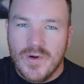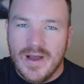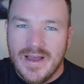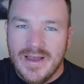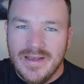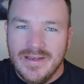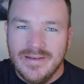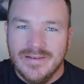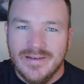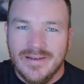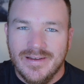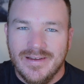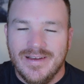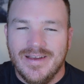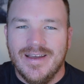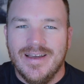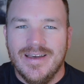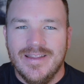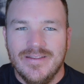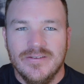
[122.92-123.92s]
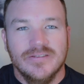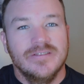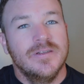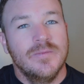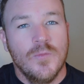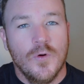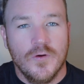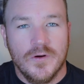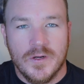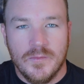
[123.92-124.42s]
way and there's the
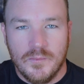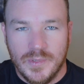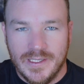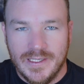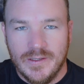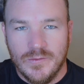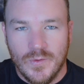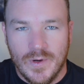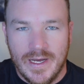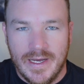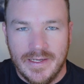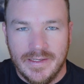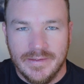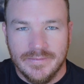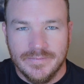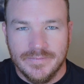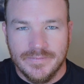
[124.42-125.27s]
more complete way.